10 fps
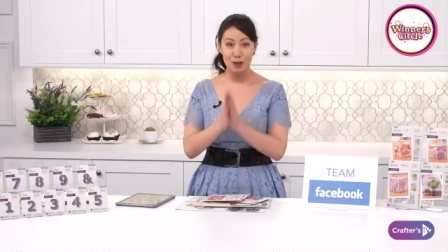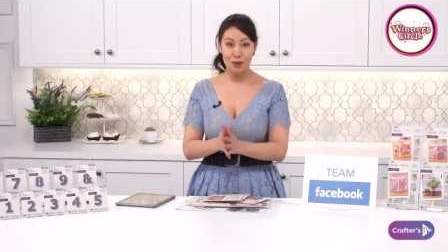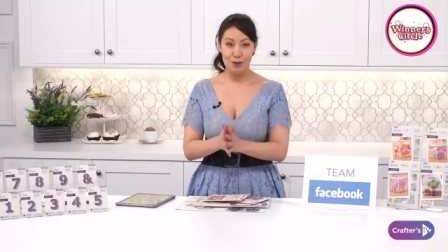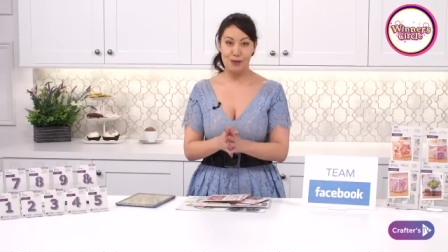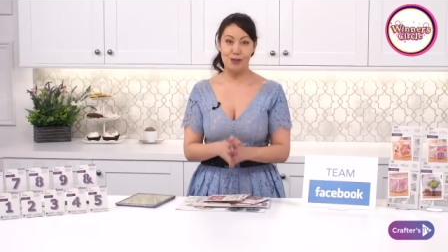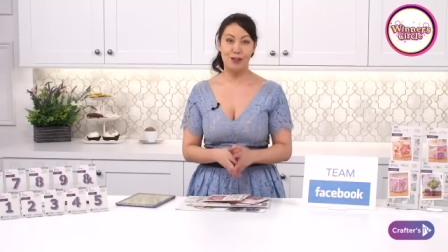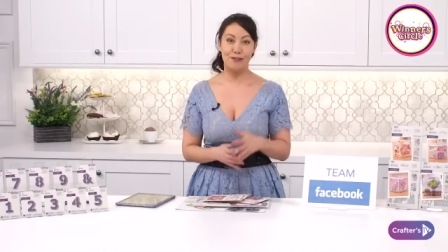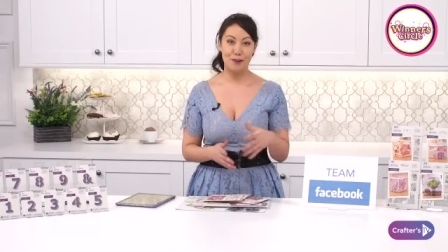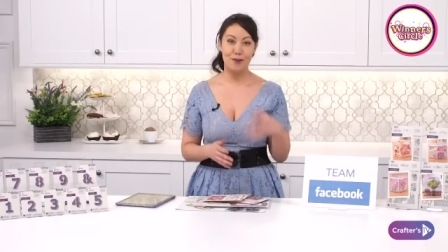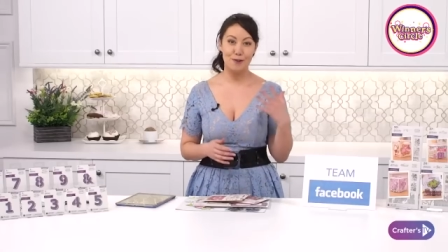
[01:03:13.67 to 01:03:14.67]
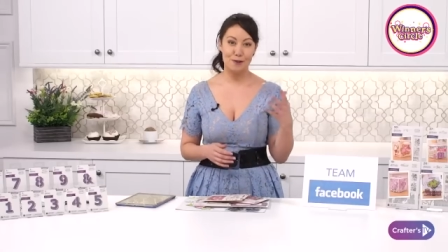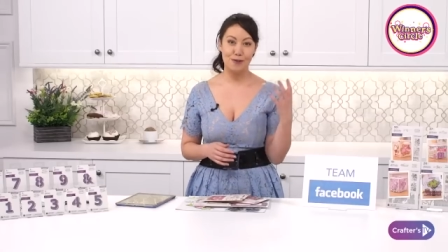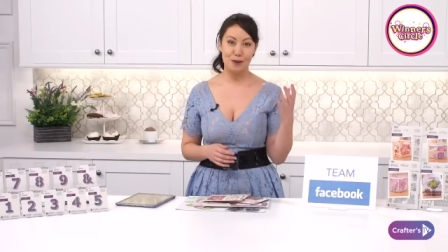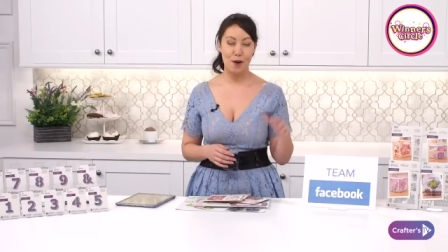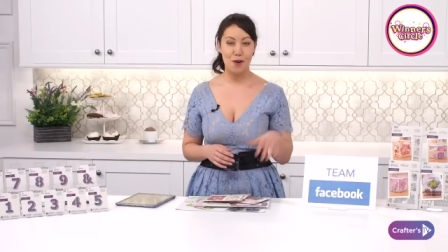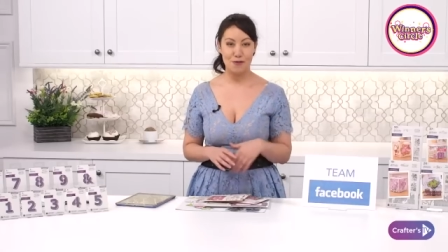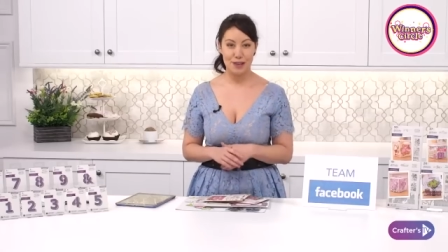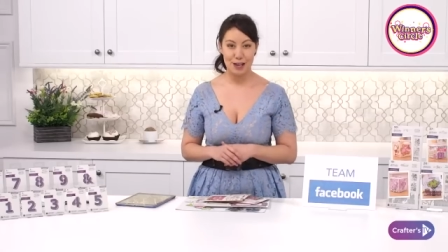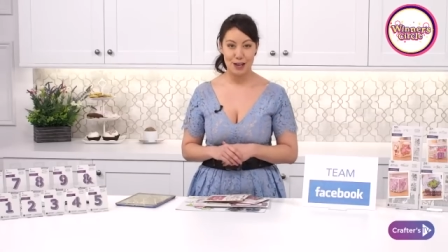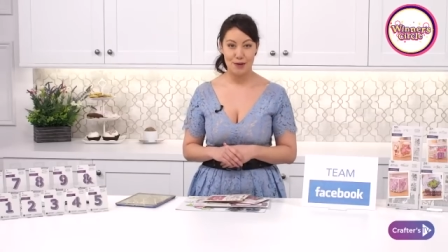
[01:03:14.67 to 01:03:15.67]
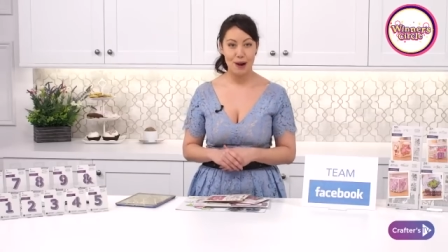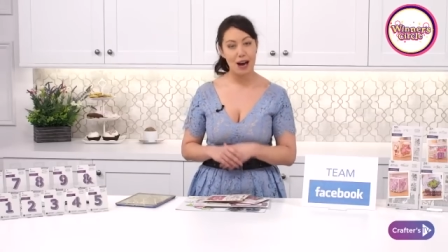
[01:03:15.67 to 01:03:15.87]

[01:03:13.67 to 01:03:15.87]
oodles for all of you